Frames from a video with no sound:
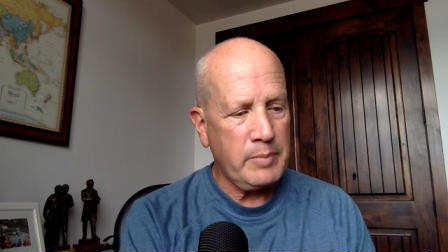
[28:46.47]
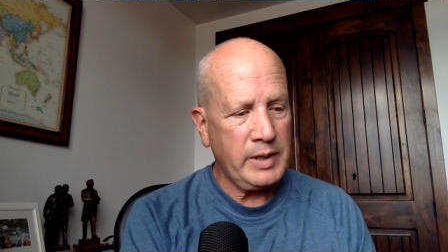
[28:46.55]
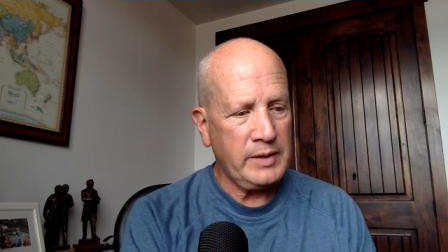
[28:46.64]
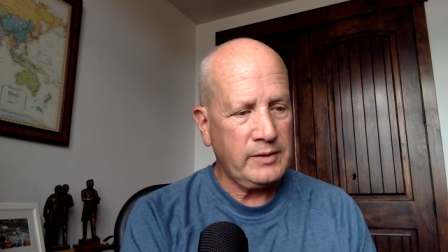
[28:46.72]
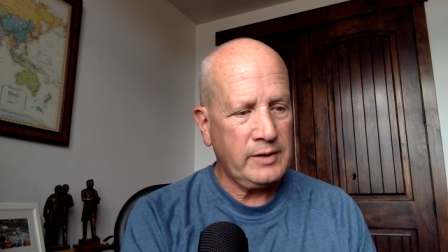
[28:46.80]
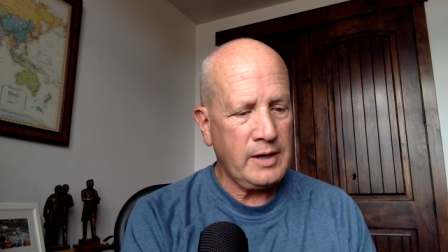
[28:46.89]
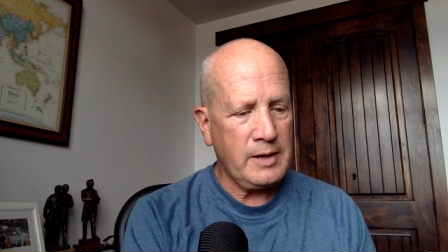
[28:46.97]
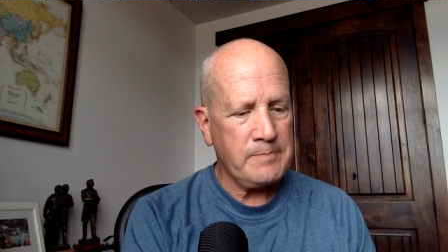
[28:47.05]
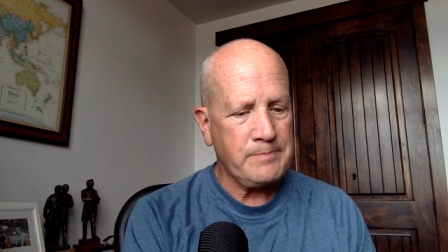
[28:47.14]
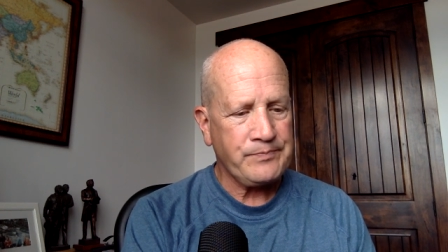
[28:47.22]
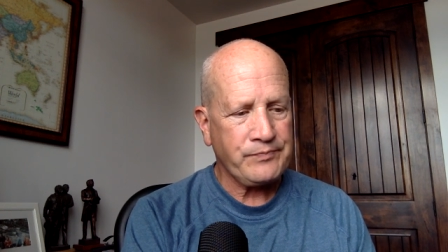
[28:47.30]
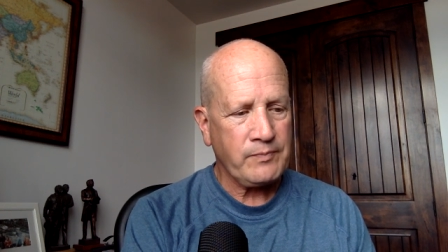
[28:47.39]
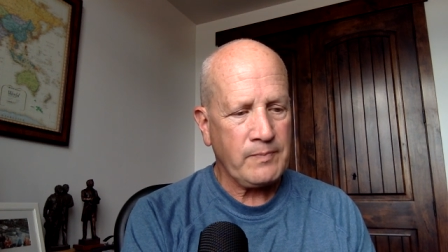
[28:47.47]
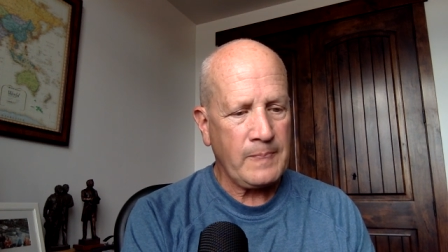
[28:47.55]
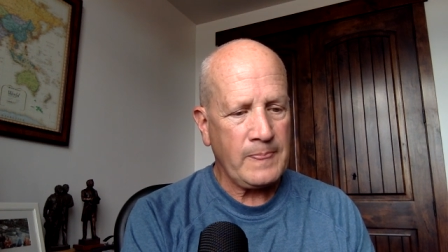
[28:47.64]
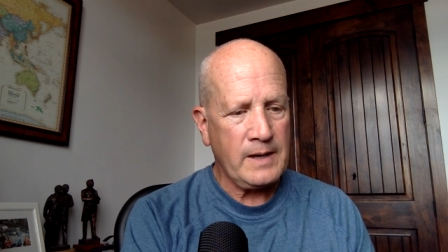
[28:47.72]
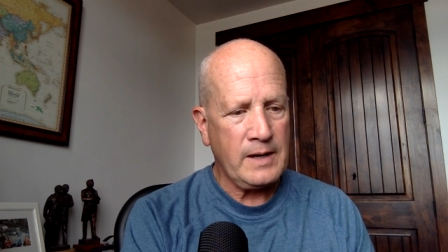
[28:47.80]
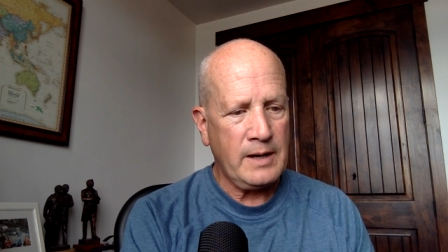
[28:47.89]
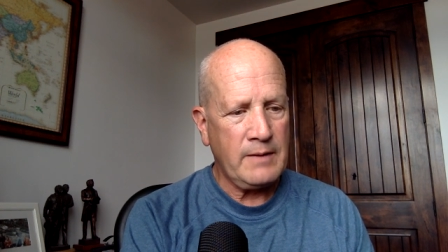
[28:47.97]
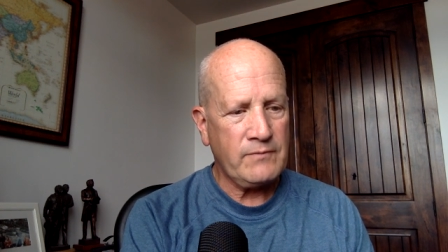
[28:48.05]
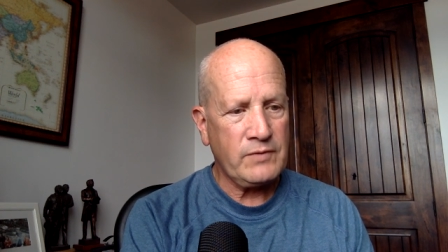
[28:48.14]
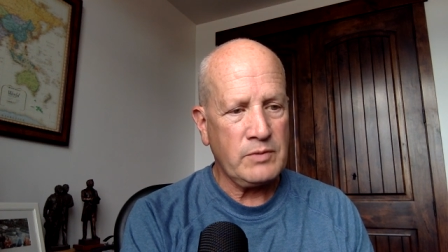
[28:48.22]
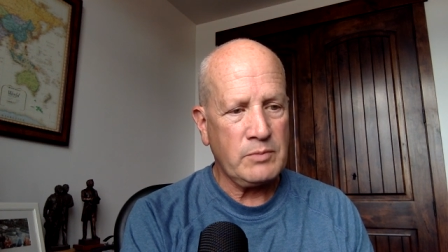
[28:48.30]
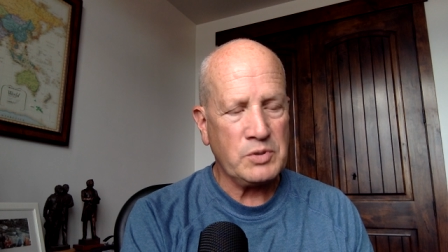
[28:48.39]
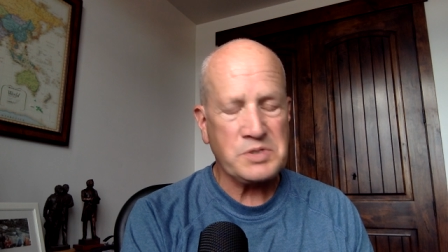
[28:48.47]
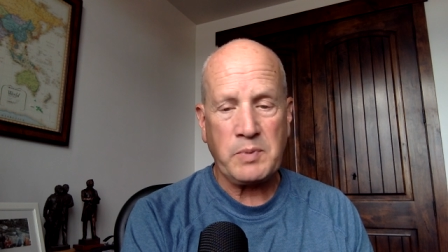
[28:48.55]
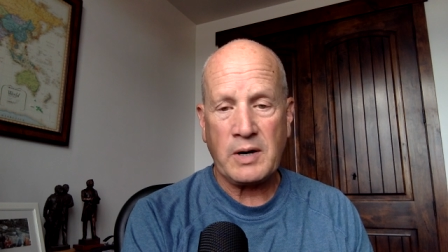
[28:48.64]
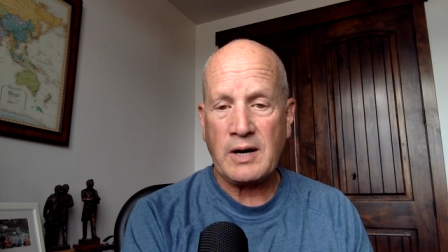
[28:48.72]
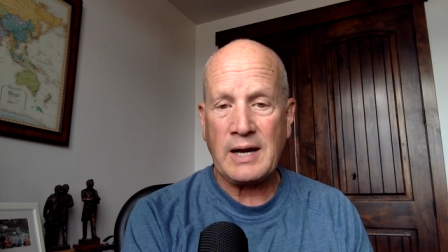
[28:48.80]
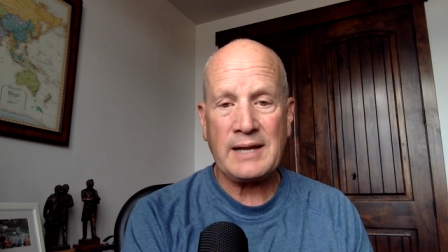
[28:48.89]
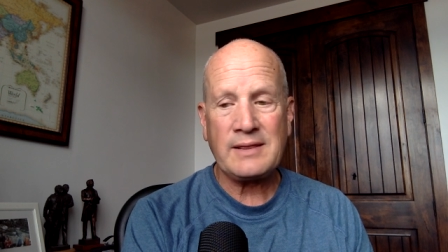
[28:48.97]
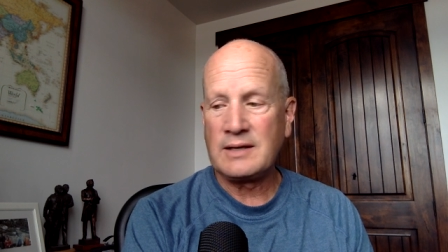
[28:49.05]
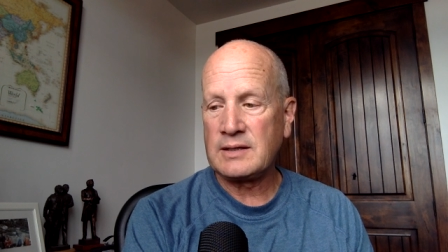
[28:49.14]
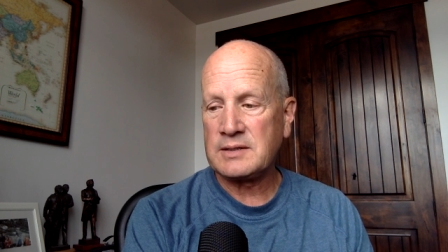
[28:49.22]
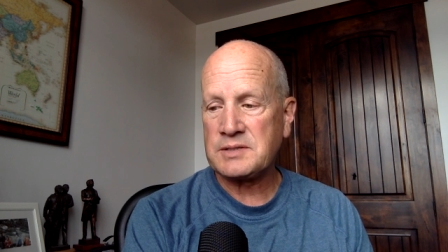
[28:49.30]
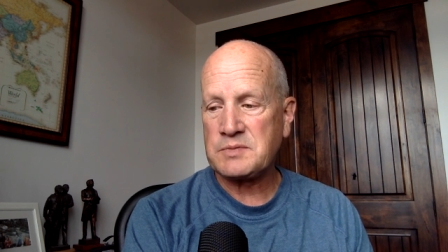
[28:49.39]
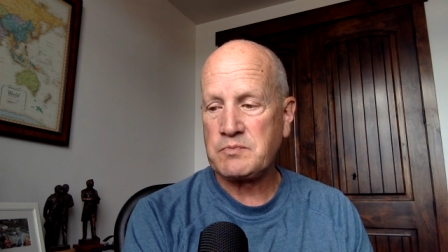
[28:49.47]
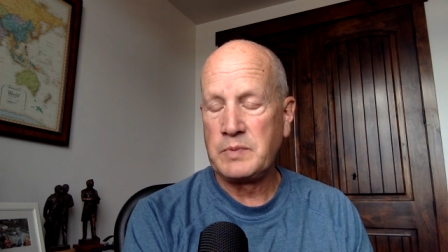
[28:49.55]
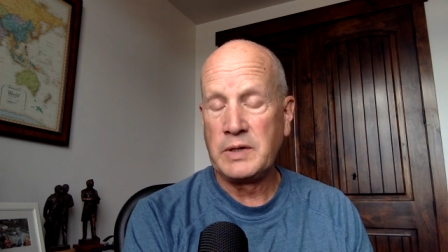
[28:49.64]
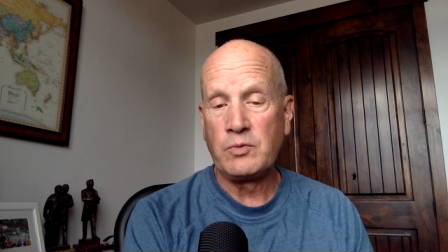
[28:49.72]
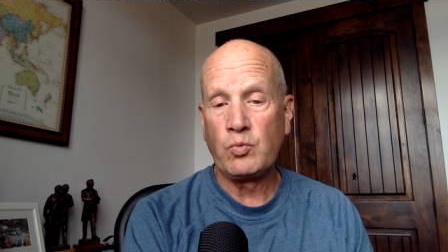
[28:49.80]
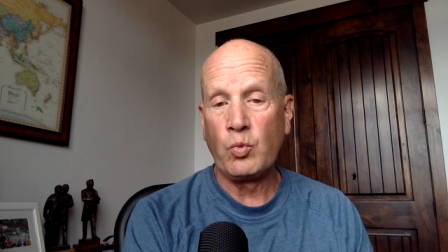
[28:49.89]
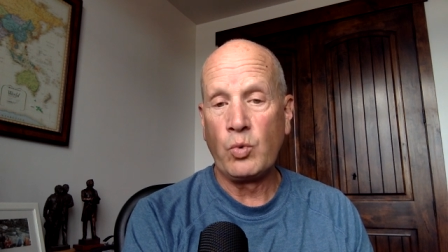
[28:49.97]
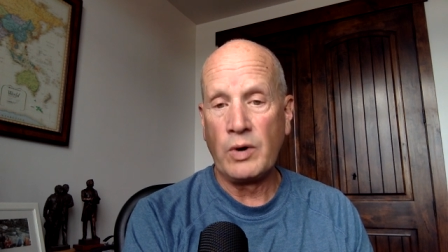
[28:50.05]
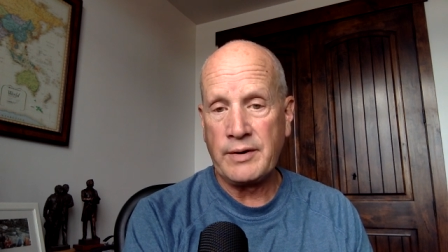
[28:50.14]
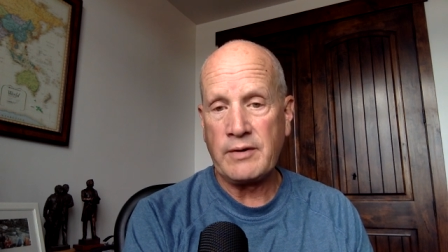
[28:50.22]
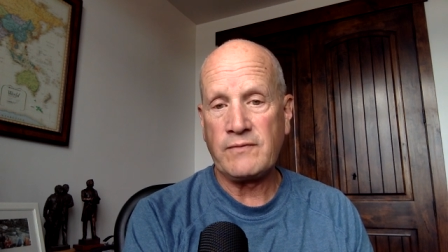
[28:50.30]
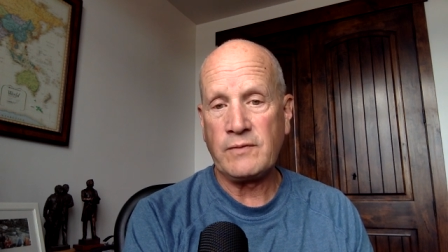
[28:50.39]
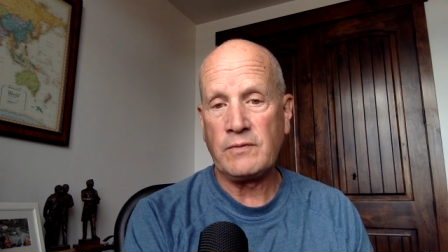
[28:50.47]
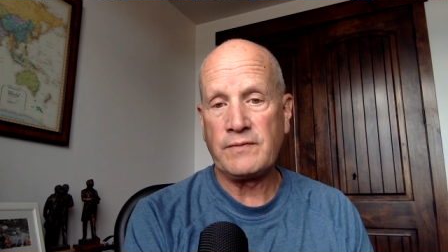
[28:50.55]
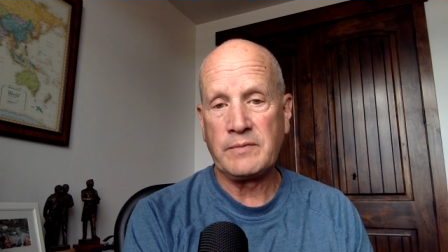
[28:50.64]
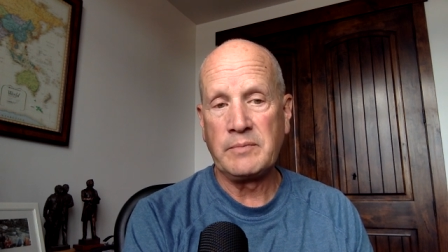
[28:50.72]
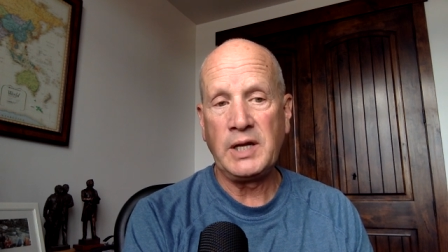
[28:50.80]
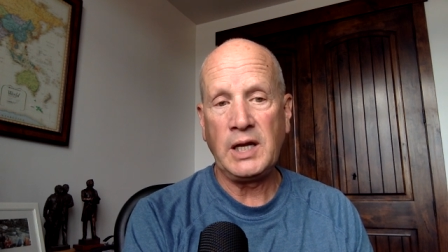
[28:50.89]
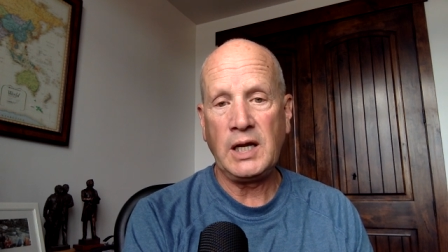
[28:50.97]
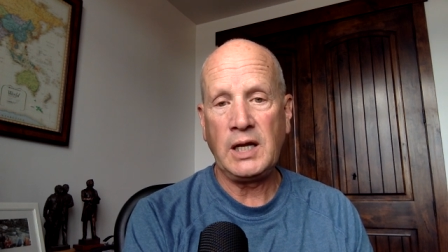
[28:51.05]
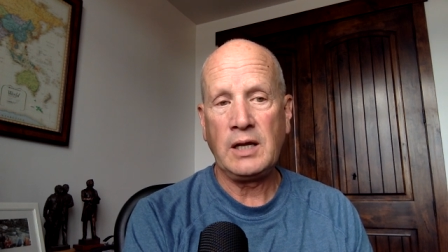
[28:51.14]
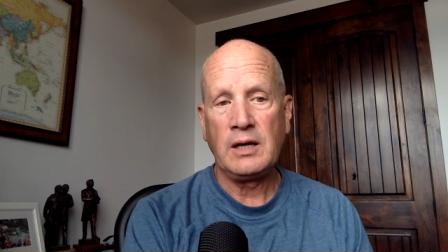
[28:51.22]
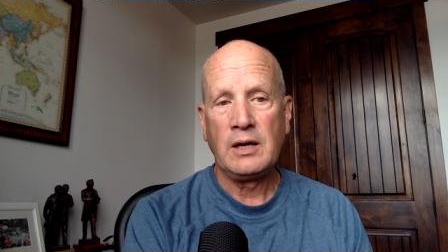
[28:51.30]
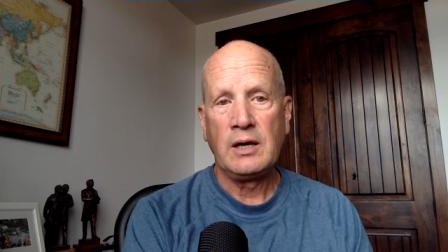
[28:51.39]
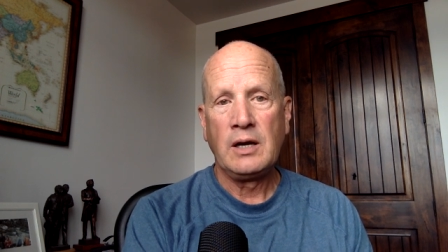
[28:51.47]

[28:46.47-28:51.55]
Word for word: But uh, uh, for the most part, I think it's been wonderful for me